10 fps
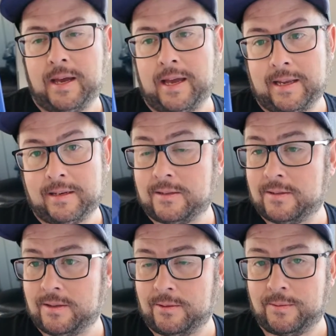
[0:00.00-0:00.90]
and
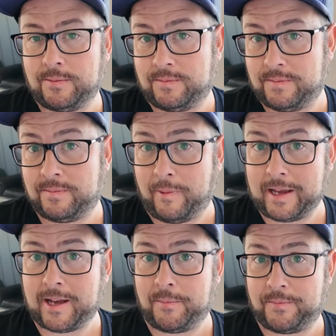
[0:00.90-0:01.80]
you
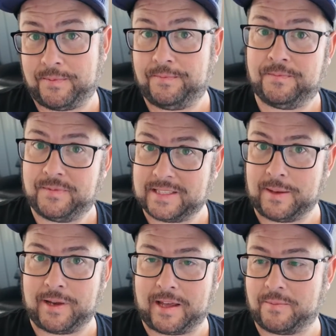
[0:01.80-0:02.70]
wake up
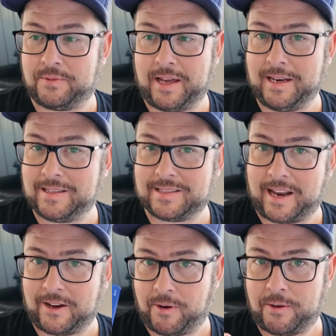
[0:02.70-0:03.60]
sleeping on the plane and it's
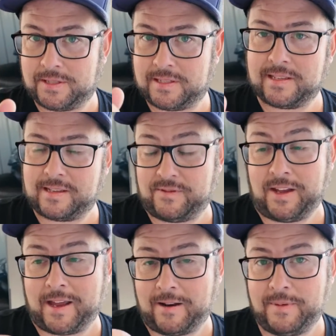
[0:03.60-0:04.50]
kind of gross. I've
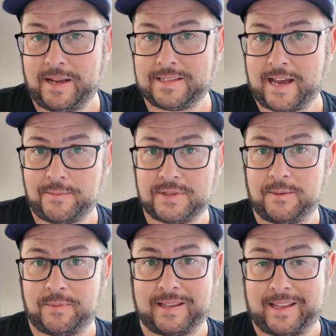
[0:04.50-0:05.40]
done that many times.
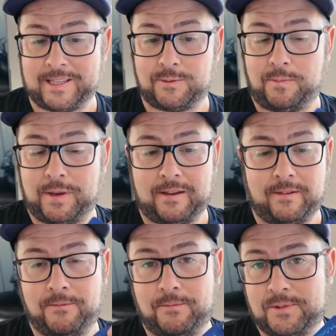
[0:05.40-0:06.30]
Something like this would be
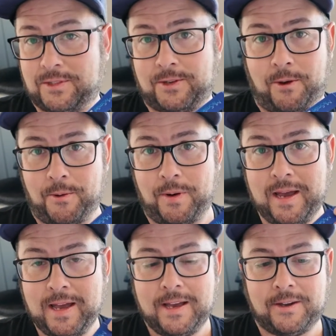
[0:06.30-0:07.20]
so
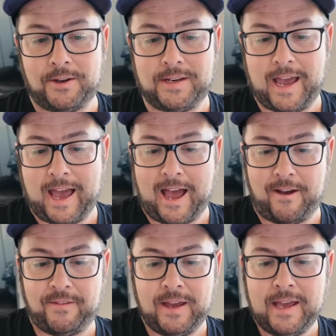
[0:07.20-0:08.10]
good to
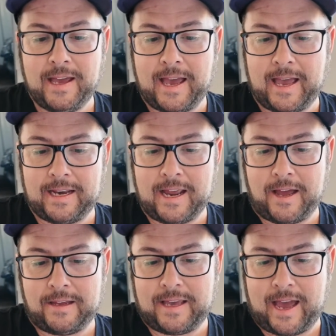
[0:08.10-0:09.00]
have. And
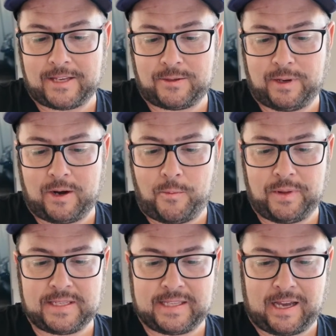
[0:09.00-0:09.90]
yeah, so we're gonna open
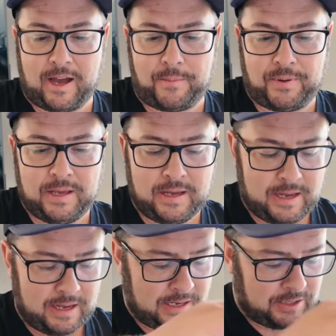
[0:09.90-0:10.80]
this thing up
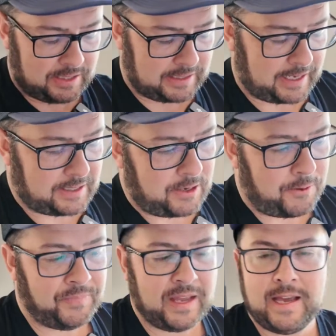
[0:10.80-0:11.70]
just like
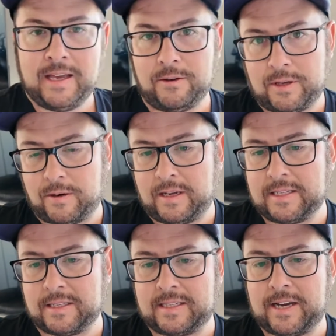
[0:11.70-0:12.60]
so. You can
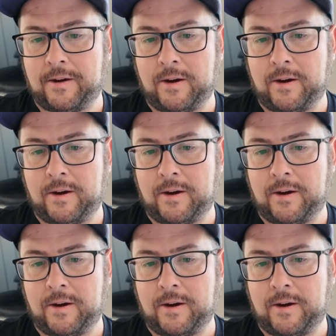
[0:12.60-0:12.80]
easily tear it